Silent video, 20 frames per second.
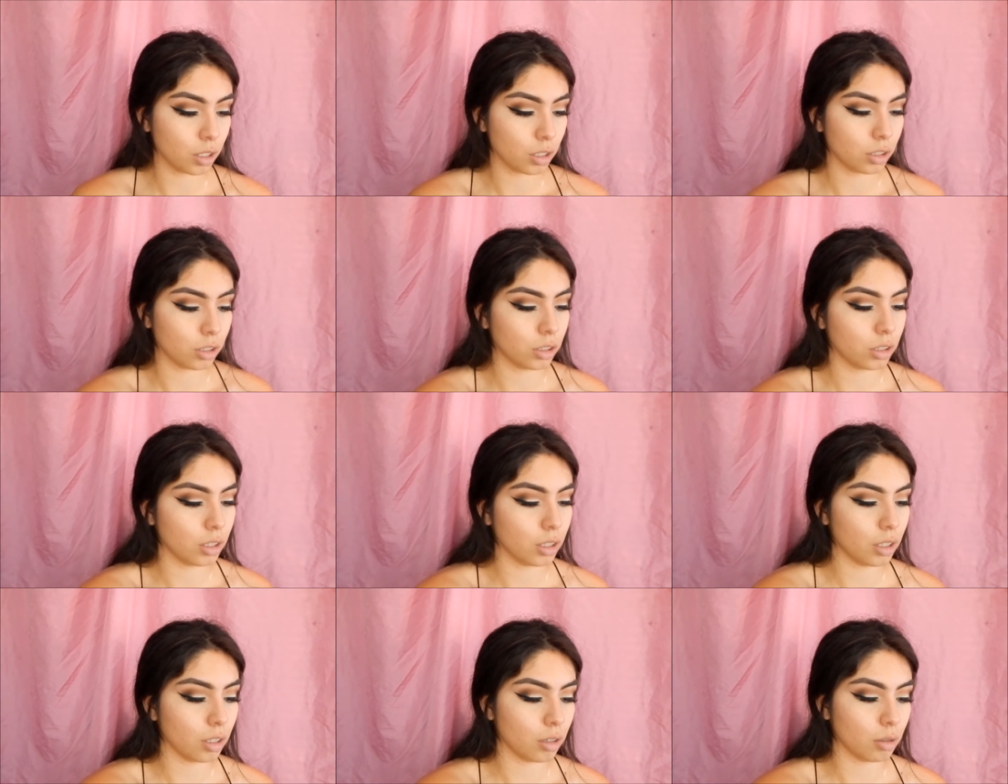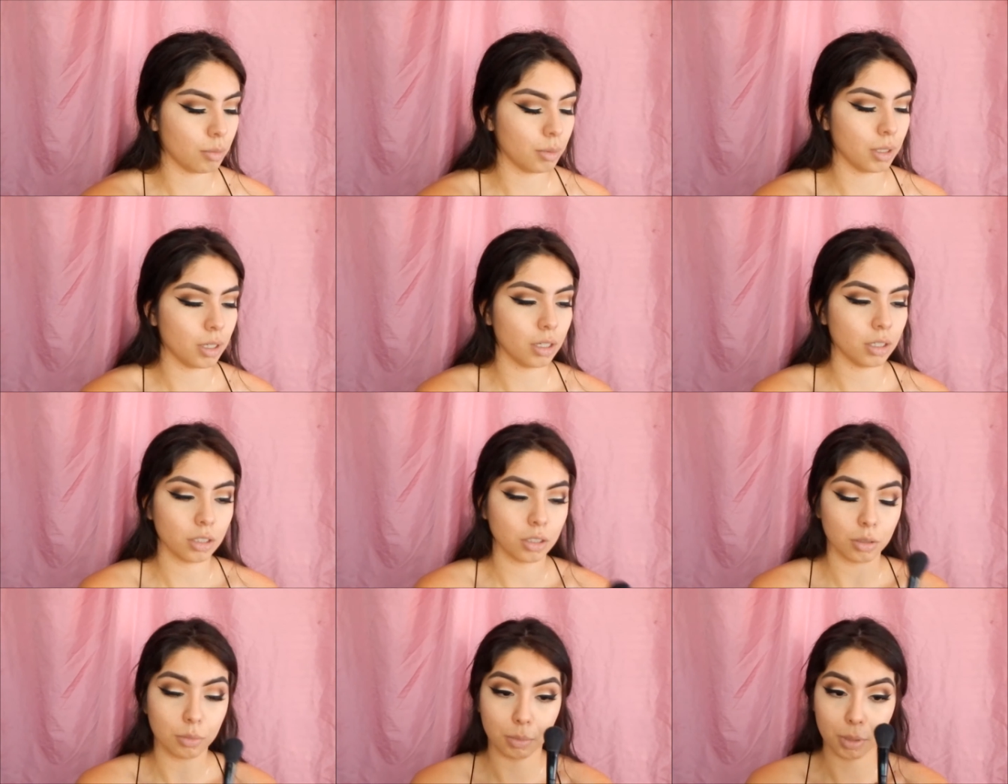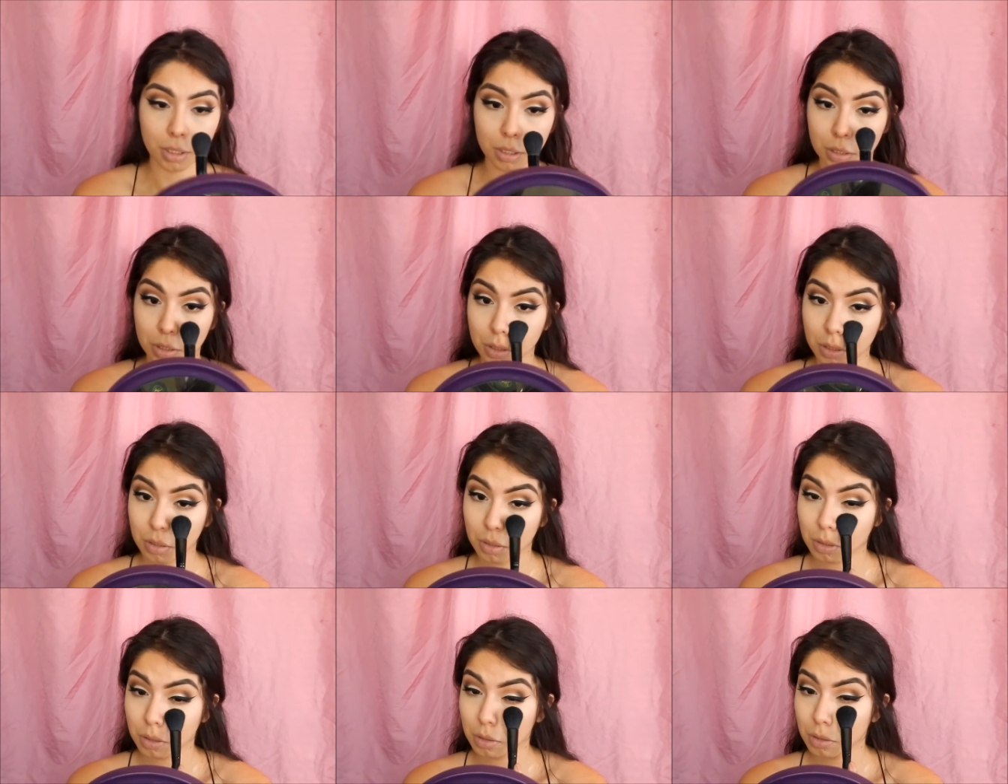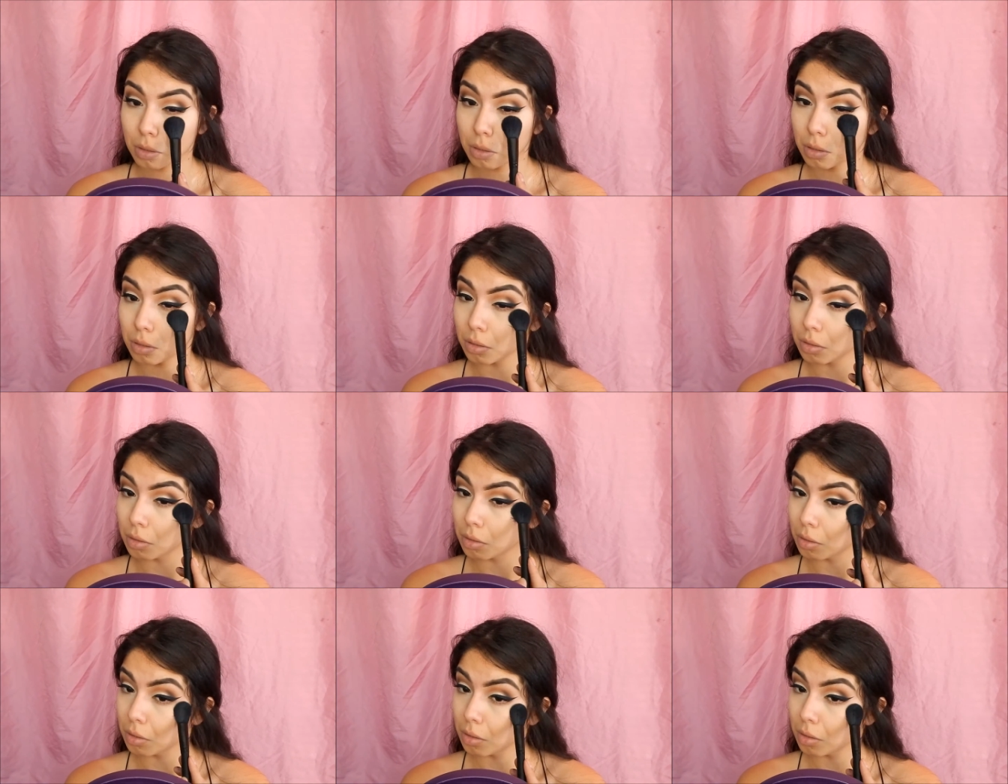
Just a little bit, not too much.